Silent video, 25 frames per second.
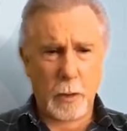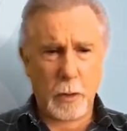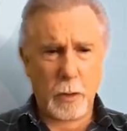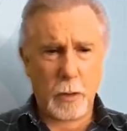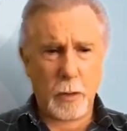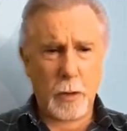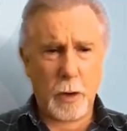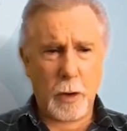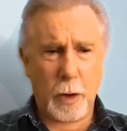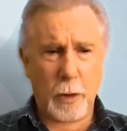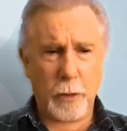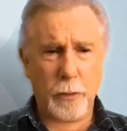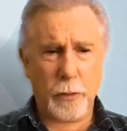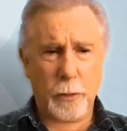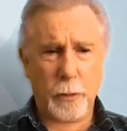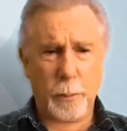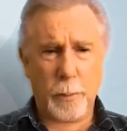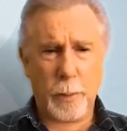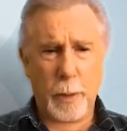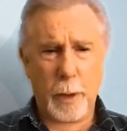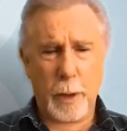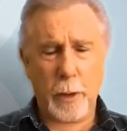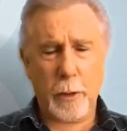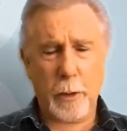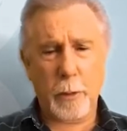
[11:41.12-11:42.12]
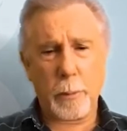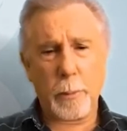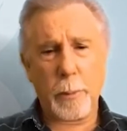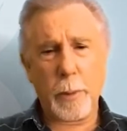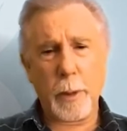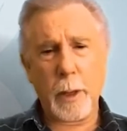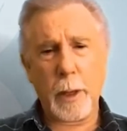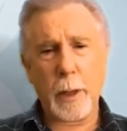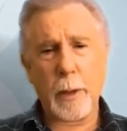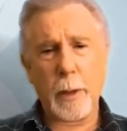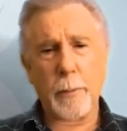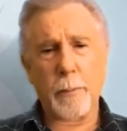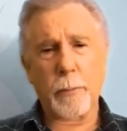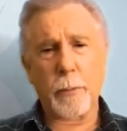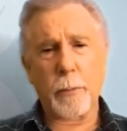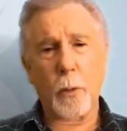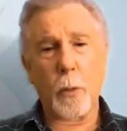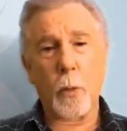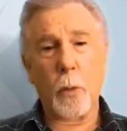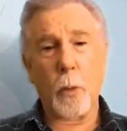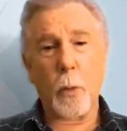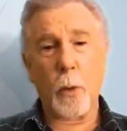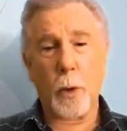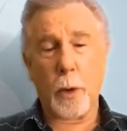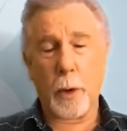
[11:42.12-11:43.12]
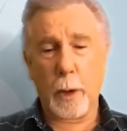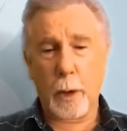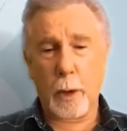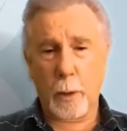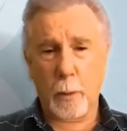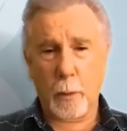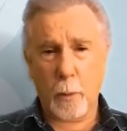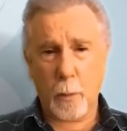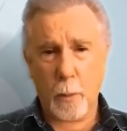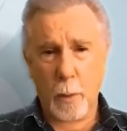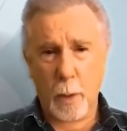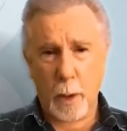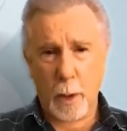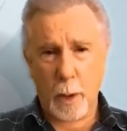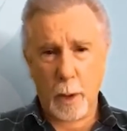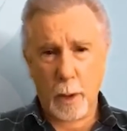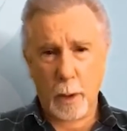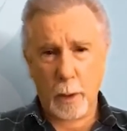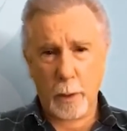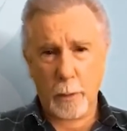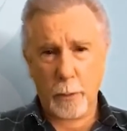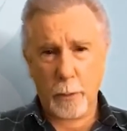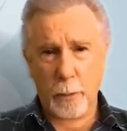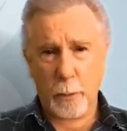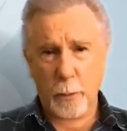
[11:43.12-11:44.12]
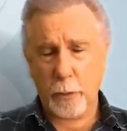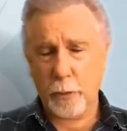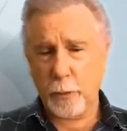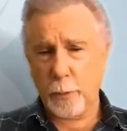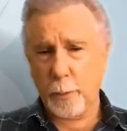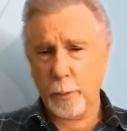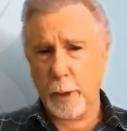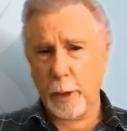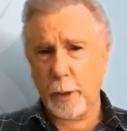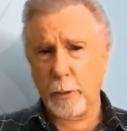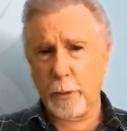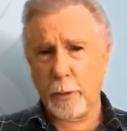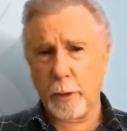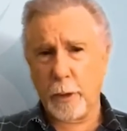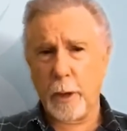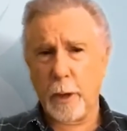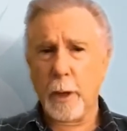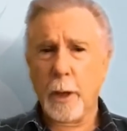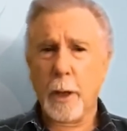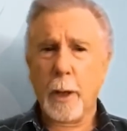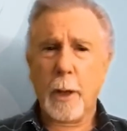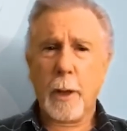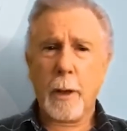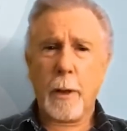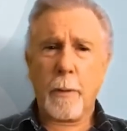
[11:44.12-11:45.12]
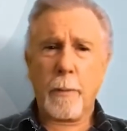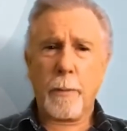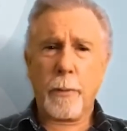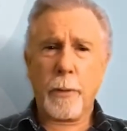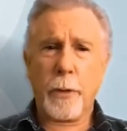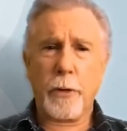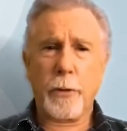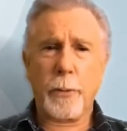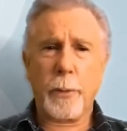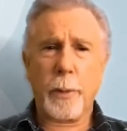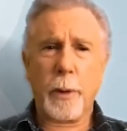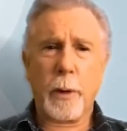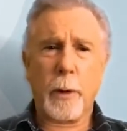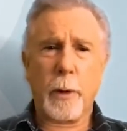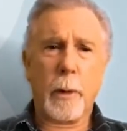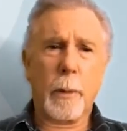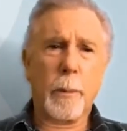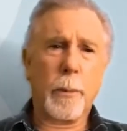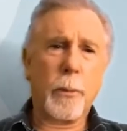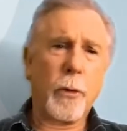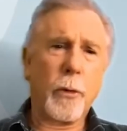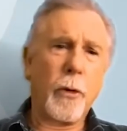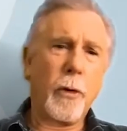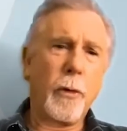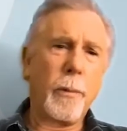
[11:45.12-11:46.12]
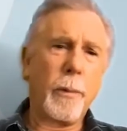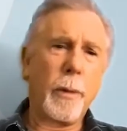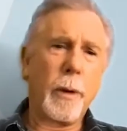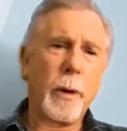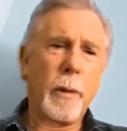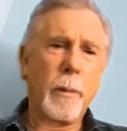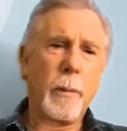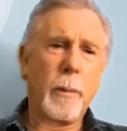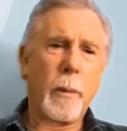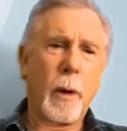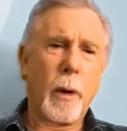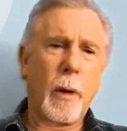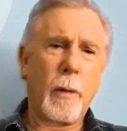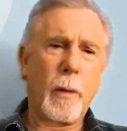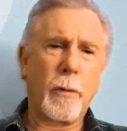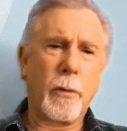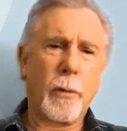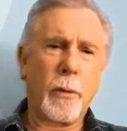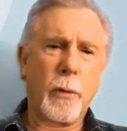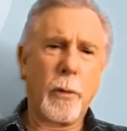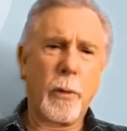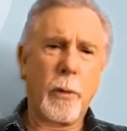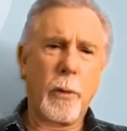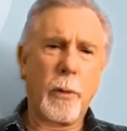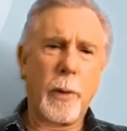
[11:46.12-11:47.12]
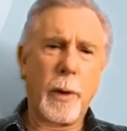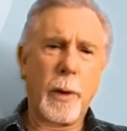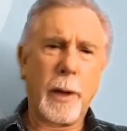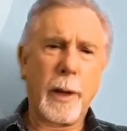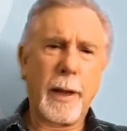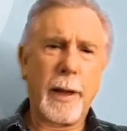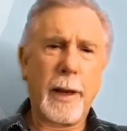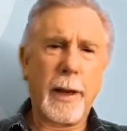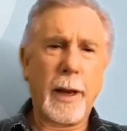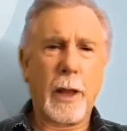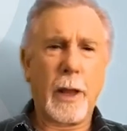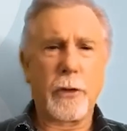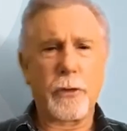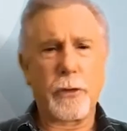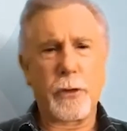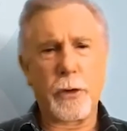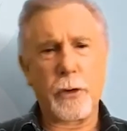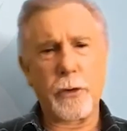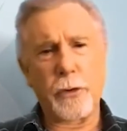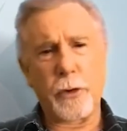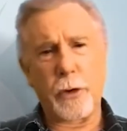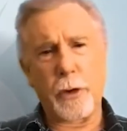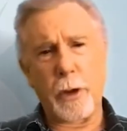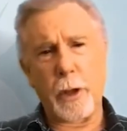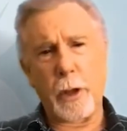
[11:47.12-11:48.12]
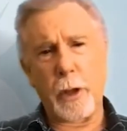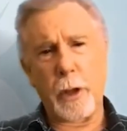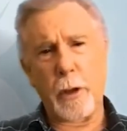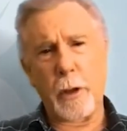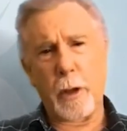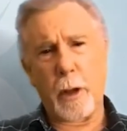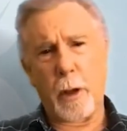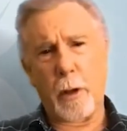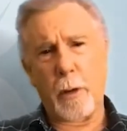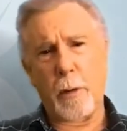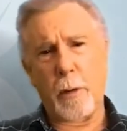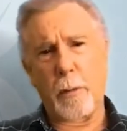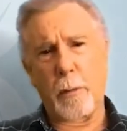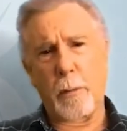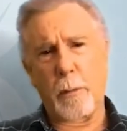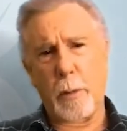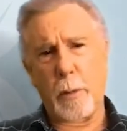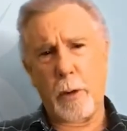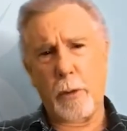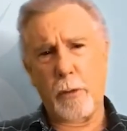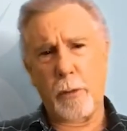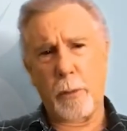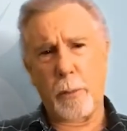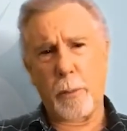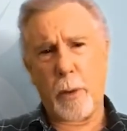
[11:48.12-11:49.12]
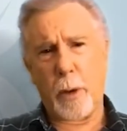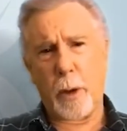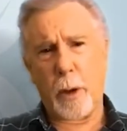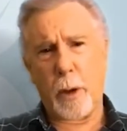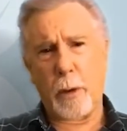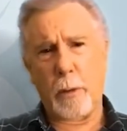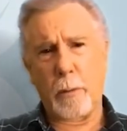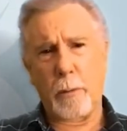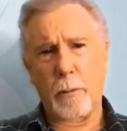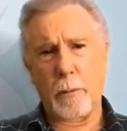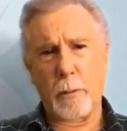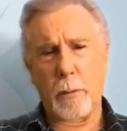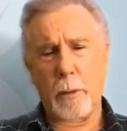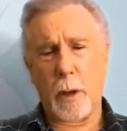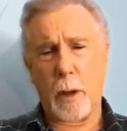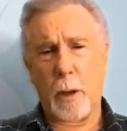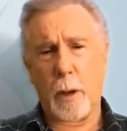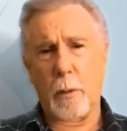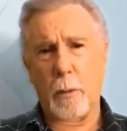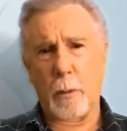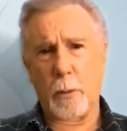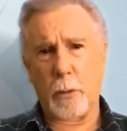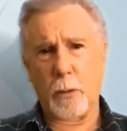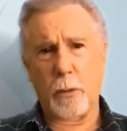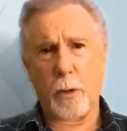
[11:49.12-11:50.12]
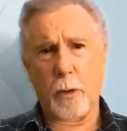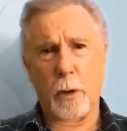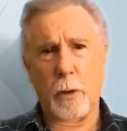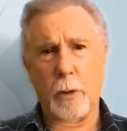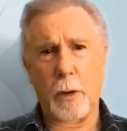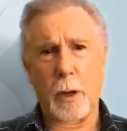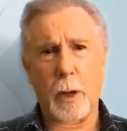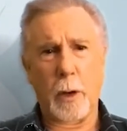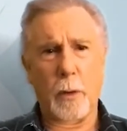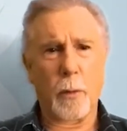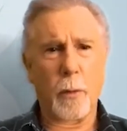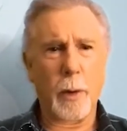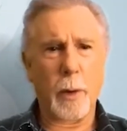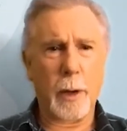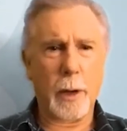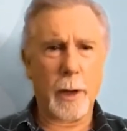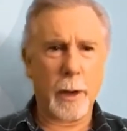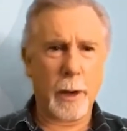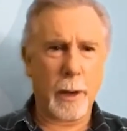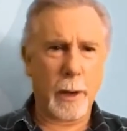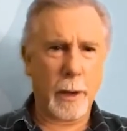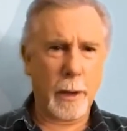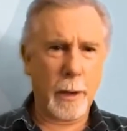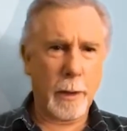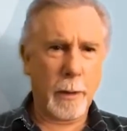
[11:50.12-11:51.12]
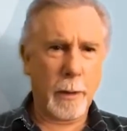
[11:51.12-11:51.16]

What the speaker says: does appear to be working well in the respect that there's been an improvement in my overall elasticity, measured by, because I get regular